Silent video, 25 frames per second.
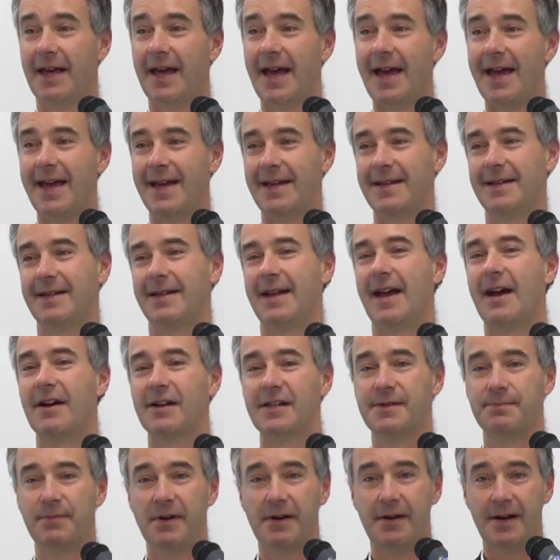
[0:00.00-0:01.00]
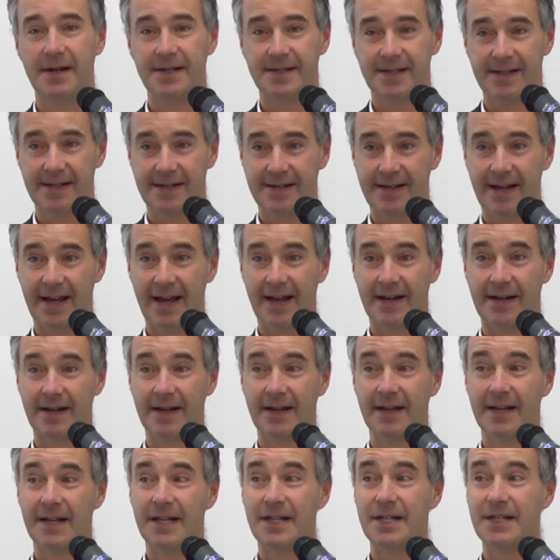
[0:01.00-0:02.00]
And our experience is that
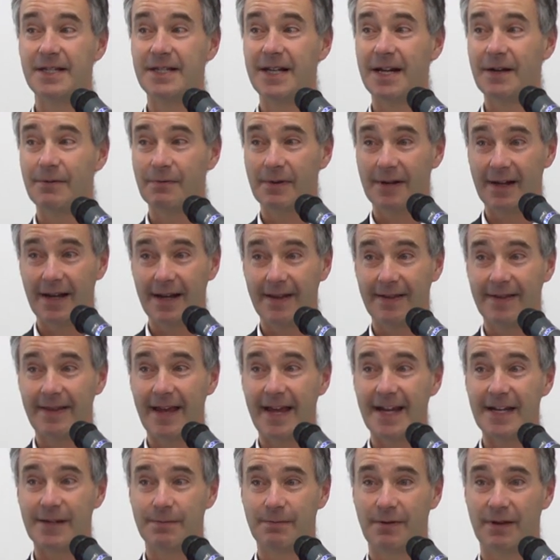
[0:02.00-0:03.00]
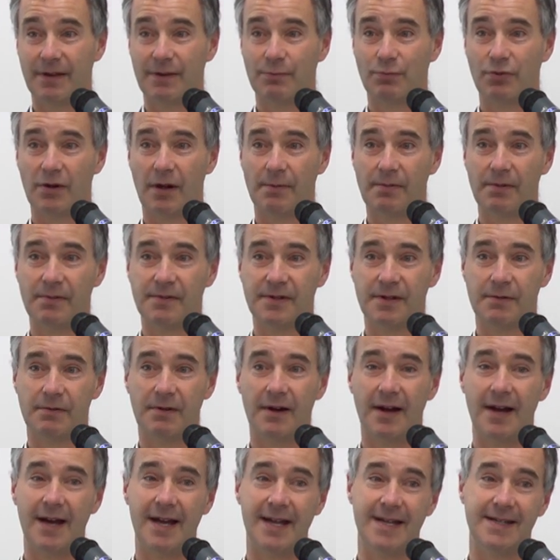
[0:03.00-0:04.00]
generally that's where the problems
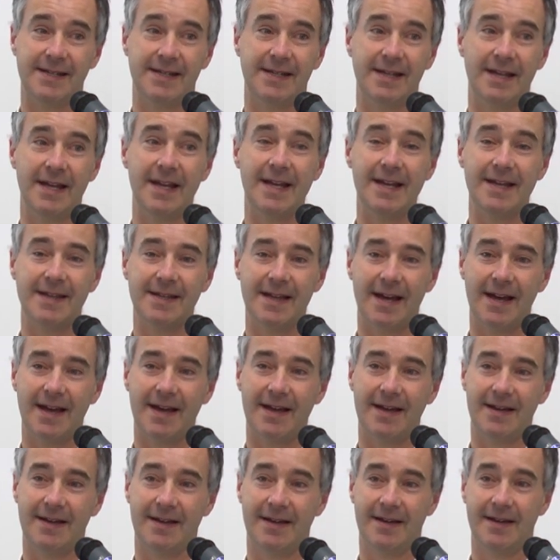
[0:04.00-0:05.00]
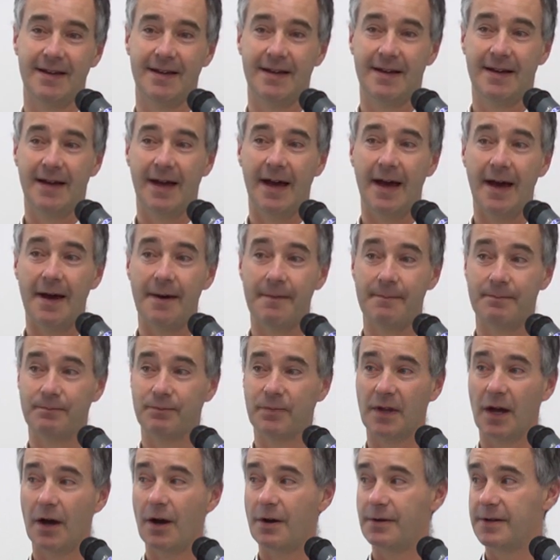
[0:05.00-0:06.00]
arise. Either
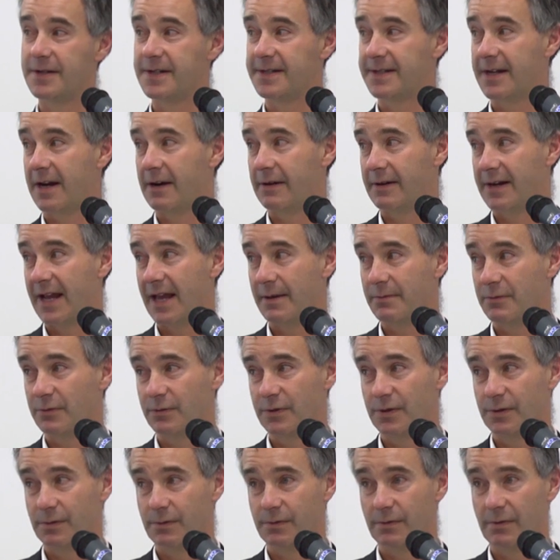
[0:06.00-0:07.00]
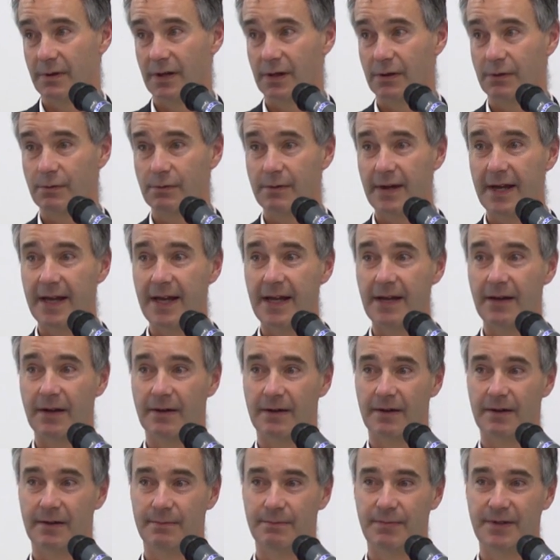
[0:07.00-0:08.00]
owners are unable to agree
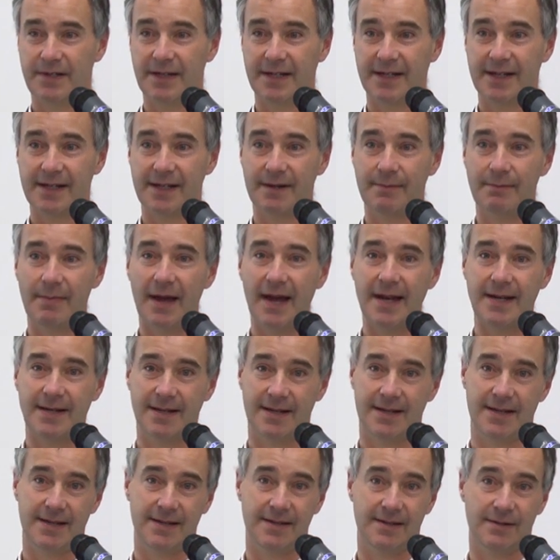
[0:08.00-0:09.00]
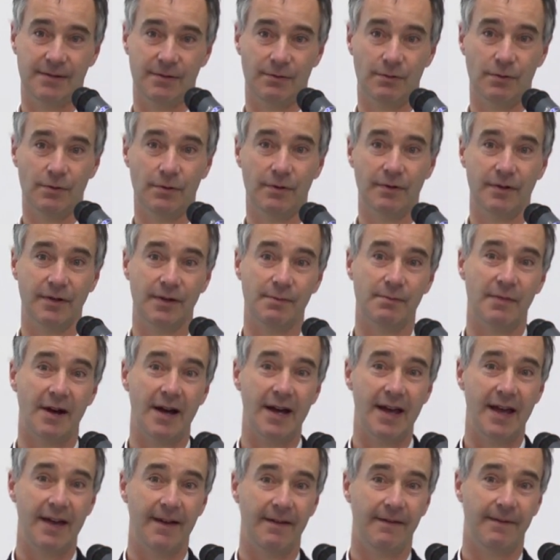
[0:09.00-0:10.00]
on particular matters, or you
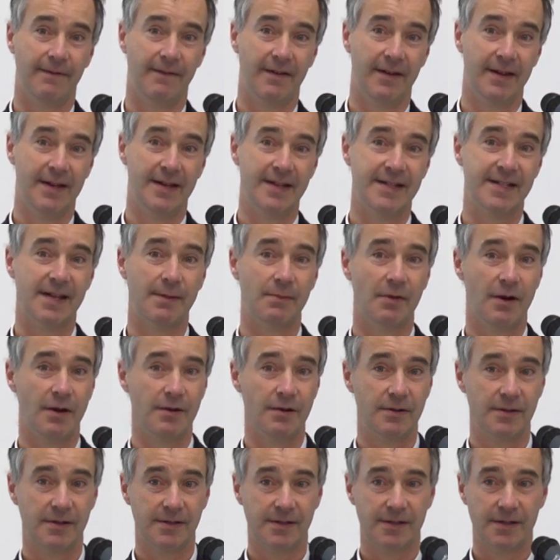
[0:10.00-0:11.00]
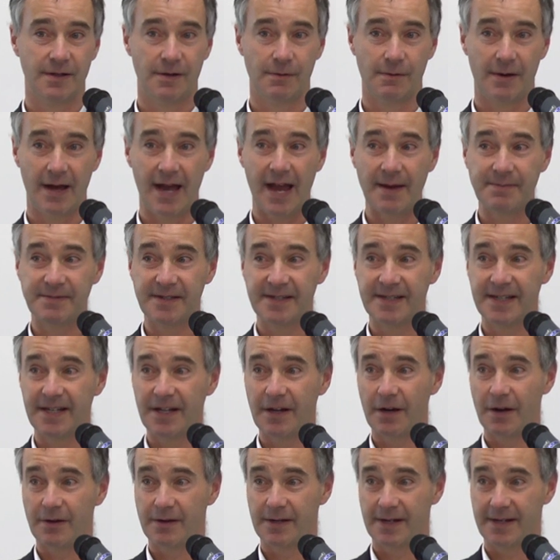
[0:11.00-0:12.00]
might have some owners who are
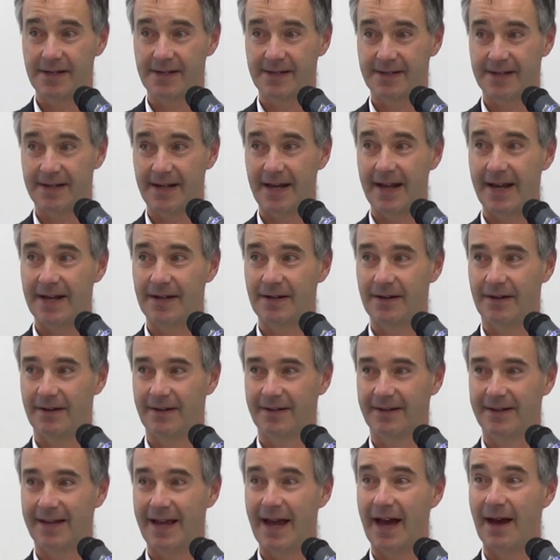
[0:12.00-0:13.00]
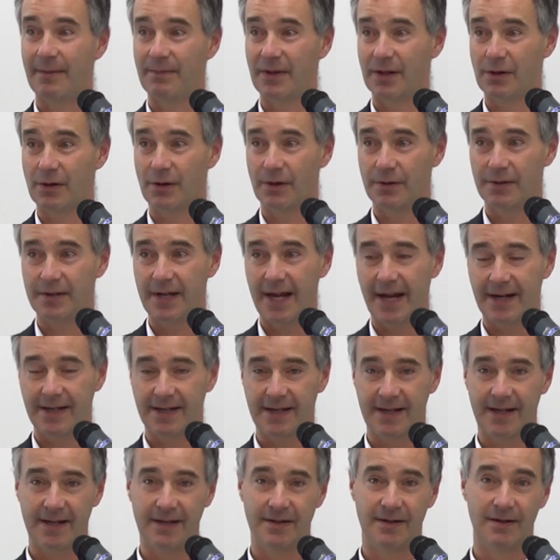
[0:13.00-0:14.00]
absentee owners and can't be
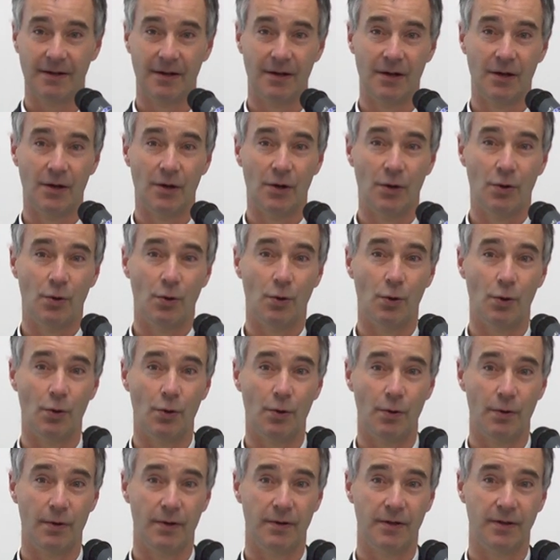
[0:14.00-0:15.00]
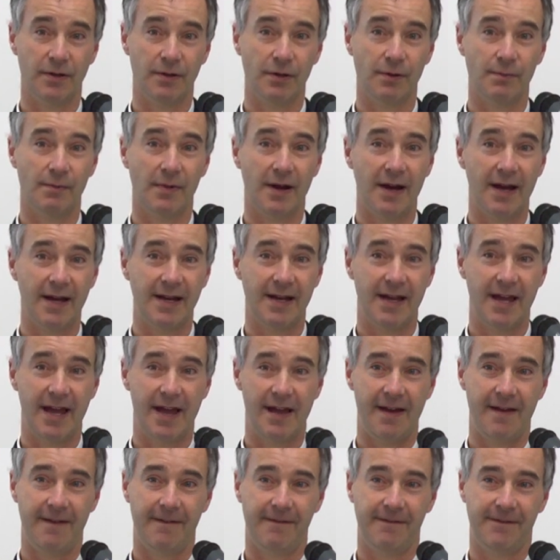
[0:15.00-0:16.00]
contacted, or you might
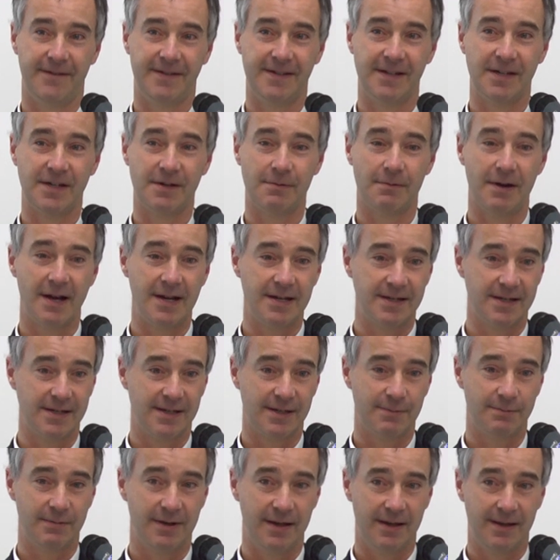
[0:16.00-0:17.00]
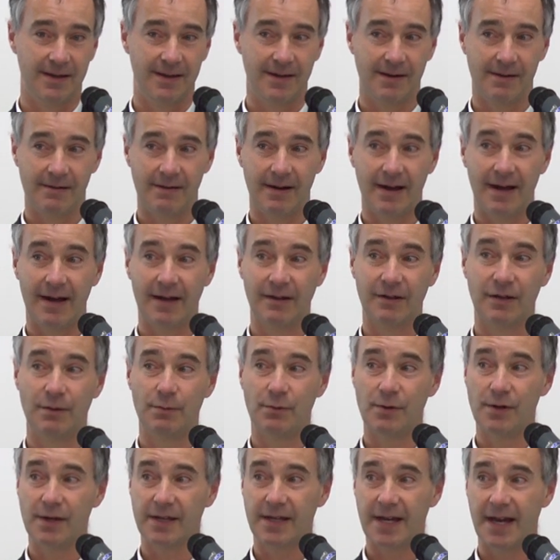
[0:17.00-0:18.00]
have situations where there are
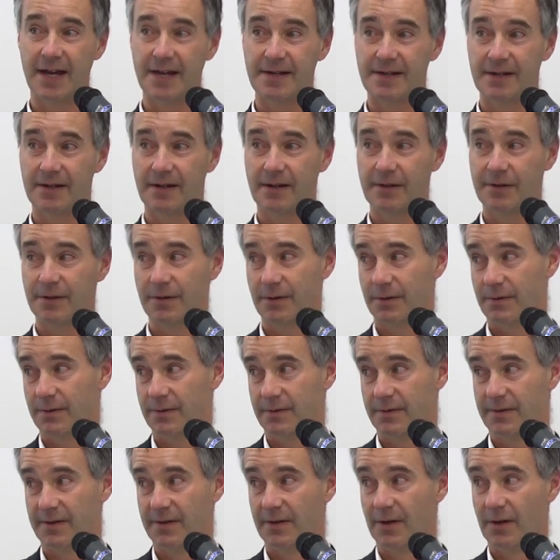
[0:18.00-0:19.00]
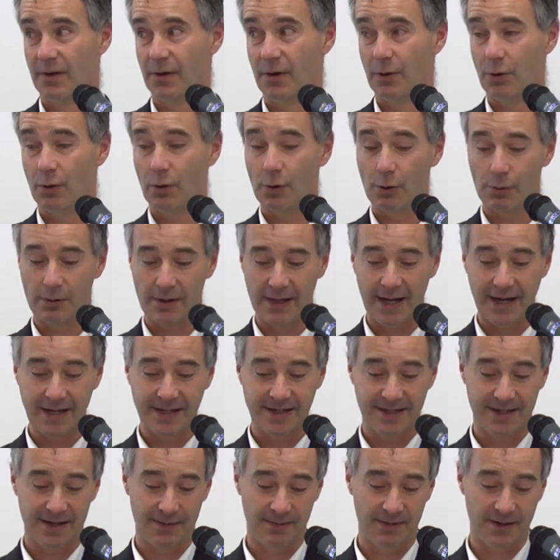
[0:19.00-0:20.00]
communication issues or
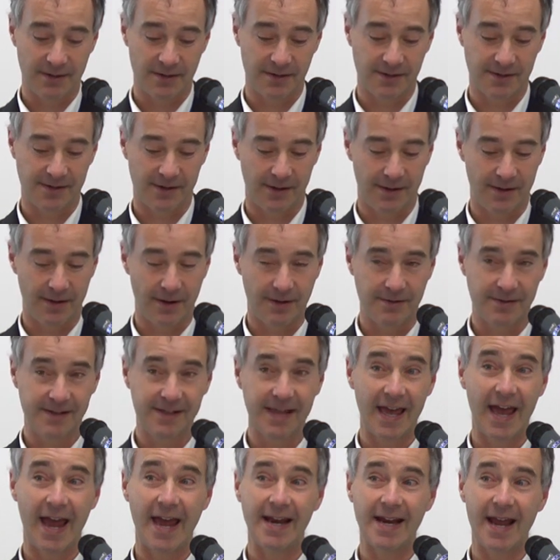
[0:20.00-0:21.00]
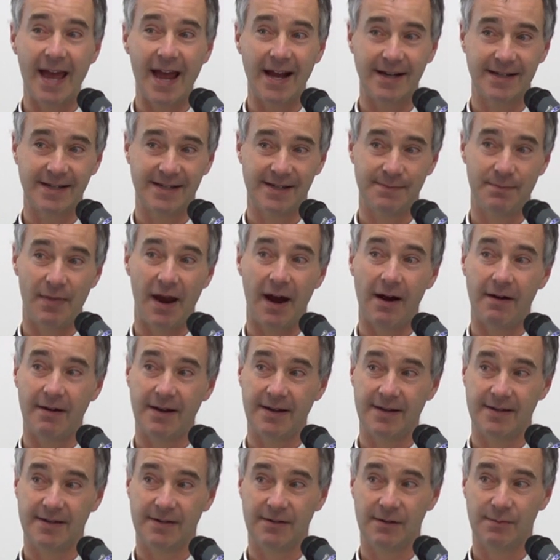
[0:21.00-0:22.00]
relationship issues. So those can act as
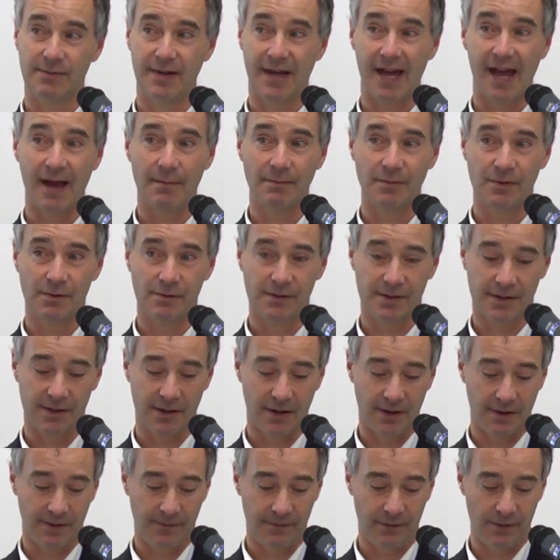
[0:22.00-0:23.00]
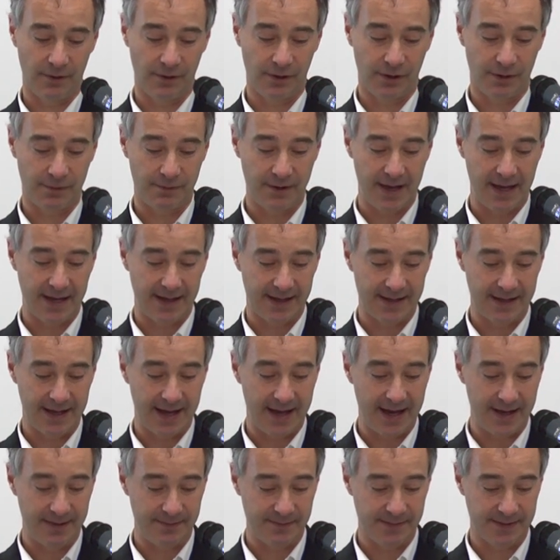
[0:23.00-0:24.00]
barriers to being able to resolve earthquake
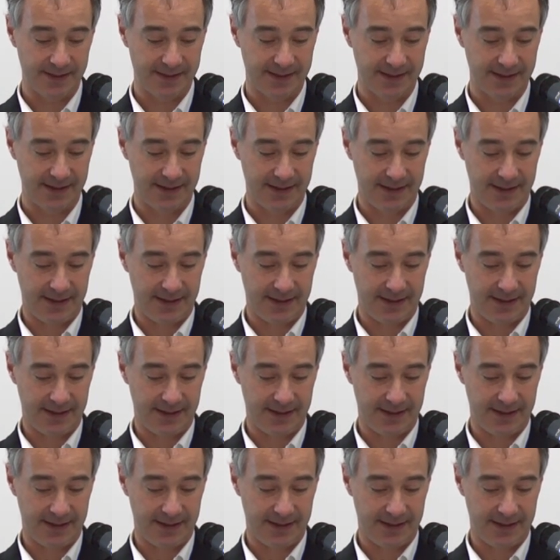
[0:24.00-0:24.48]
claims.